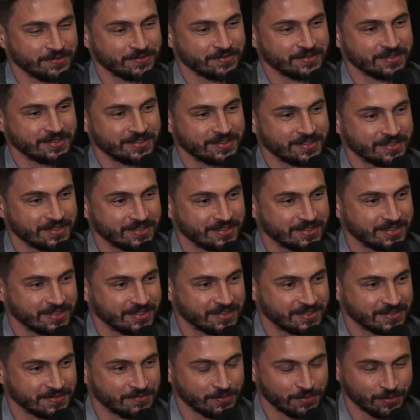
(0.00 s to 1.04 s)
or a computer,
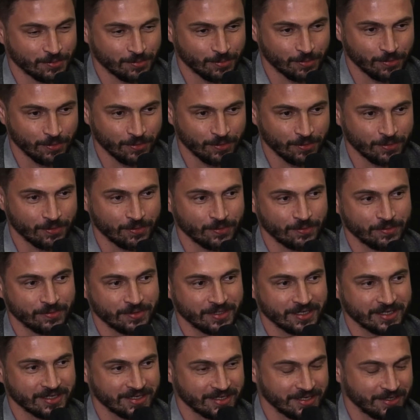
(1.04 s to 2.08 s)
but everything was taken
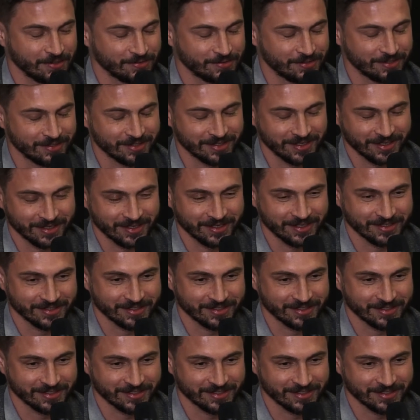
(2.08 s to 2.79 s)
away before me.